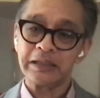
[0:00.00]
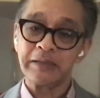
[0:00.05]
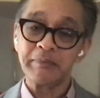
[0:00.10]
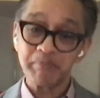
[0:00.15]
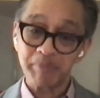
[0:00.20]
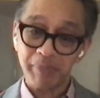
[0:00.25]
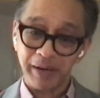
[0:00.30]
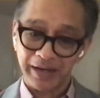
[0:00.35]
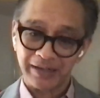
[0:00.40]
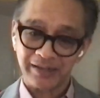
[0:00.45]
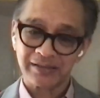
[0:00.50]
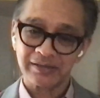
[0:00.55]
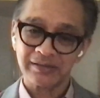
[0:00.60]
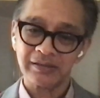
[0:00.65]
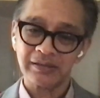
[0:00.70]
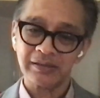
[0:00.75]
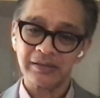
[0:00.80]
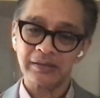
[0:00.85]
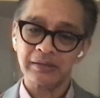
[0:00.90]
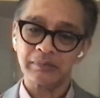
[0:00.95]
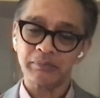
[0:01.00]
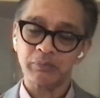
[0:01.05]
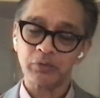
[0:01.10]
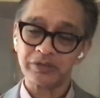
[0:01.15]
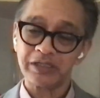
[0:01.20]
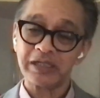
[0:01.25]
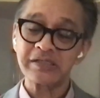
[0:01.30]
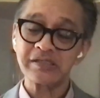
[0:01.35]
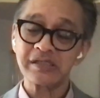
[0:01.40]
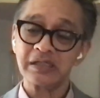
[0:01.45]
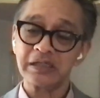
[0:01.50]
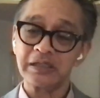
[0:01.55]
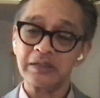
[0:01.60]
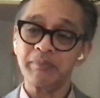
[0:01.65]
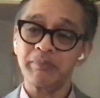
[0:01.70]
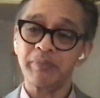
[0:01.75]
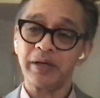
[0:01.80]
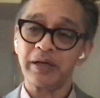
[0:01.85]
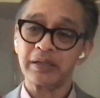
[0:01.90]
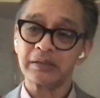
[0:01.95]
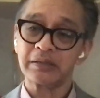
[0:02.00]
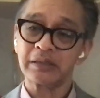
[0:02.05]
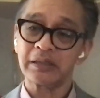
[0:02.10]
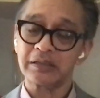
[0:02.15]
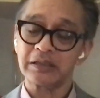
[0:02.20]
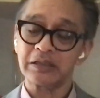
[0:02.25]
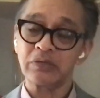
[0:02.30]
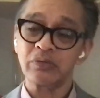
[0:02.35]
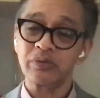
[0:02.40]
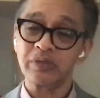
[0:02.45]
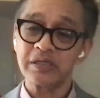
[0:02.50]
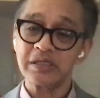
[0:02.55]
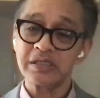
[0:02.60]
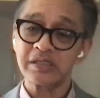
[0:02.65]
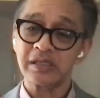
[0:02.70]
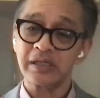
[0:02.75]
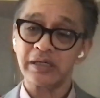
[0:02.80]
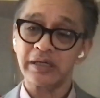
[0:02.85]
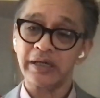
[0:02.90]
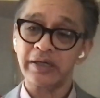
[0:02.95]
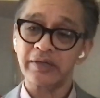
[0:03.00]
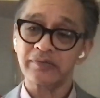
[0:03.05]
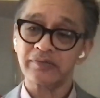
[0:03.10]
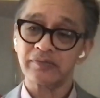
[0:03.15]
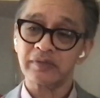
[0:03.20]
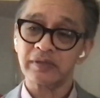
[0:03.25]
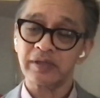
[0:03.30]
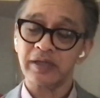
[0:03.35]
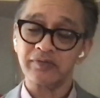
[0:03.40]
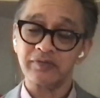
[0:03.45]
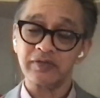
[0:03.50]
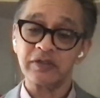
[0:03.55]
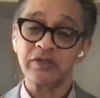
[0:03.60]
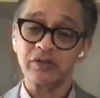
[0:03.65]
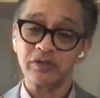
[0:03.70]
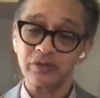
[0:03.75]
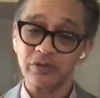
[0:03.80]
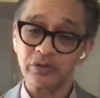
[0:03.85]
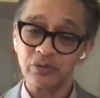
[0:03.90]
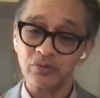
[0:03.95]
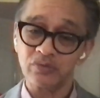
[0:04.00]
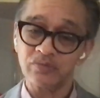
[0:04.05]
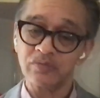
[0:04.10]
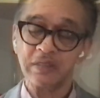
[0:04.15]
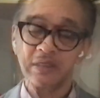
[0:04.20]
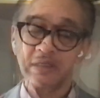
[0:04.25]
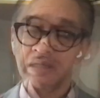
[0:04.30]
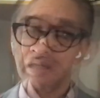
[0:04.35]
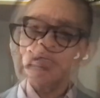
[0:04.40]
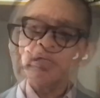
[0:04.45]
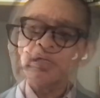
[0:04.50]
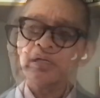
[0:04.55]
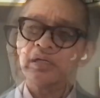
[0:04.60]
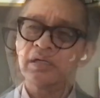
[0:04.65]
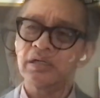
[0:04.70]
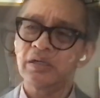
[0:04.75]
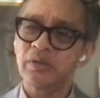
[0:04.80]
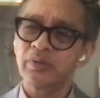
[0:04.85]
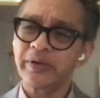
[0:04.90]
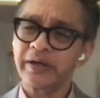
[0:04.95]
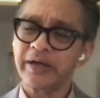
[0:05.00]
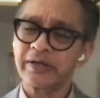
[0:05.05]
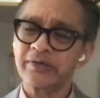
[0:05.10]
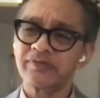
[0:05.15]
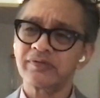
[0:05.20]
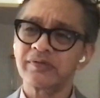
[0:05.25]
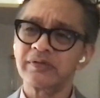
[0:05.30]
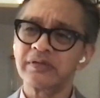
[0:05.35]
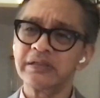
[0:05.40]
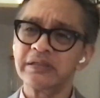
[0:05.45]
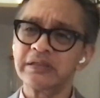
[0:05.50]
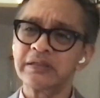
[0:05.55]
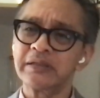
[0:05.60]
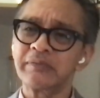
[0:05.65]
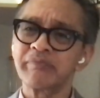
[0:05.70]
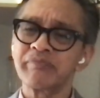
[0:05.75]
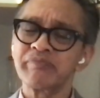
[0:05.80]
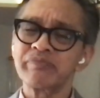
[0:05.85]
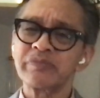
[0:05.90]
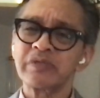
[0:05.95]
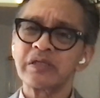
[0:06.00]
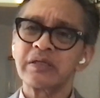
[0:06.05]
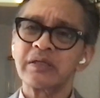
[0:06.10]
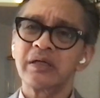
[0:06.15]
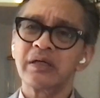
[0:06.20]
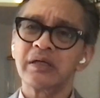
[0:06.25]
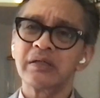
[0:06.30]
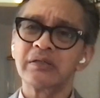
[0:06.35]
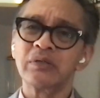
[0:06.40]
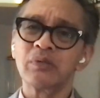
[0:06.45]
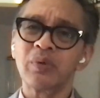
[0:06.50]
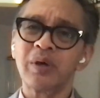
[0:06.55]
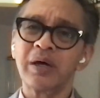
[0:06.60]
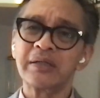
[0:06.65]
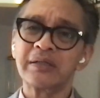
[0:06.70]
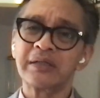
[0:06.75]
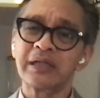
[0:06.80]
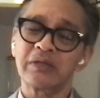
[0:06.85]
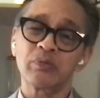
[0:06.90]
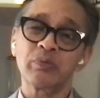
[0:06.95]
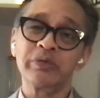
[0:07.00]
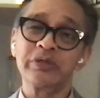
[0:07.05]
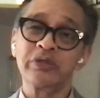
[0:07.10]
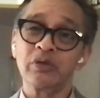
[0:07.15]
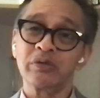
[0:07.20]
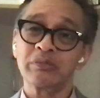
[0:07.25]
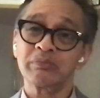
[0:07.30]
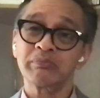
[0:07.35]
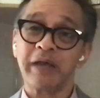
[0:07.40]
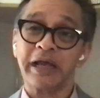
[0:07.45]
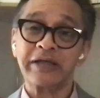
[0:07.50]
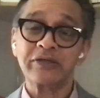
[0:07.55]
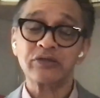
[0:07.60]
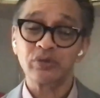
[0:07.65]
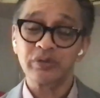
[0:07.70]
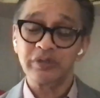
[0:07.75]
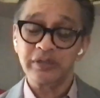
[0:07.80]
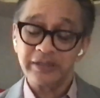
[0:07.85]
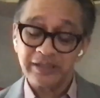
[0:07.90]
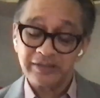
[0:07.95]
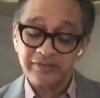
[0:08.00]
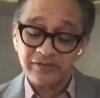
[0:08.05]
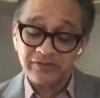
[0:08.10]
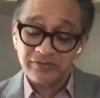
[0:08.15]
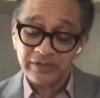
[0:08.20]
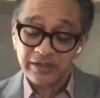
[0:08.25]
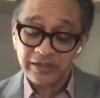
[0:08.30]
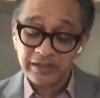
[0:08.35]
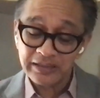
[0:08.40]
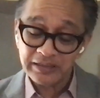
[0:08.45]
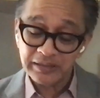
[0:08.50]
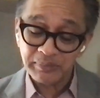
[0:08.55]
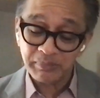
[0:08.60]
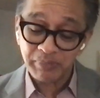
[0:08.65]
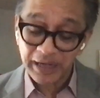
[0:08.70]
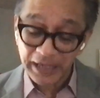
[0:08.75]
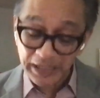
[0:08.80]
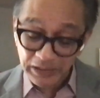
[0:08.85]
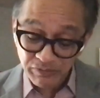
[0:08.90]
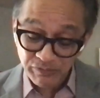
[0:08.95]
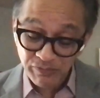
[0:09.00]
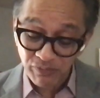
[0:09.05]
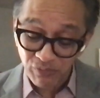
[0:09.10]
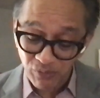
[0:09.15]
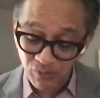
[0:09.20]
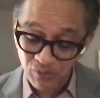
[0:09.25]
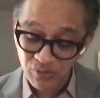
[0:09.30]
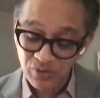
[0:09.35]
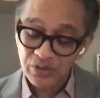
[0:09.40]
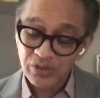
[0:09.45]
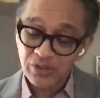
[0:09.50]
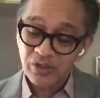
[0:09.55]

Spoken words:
impact, potential impact that Indonesia has introduced. Whereas the one that we don't actually necessarily plan for,